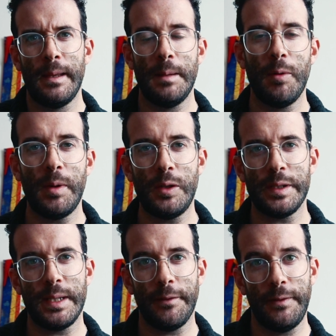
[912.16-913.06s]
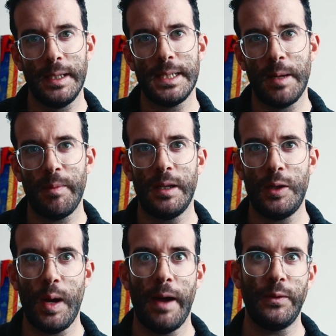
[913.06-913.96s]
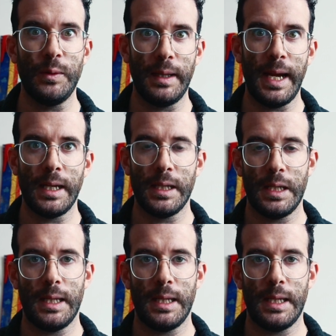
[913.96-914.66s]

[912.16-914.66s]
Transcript: the moment you start feeling something, you have to let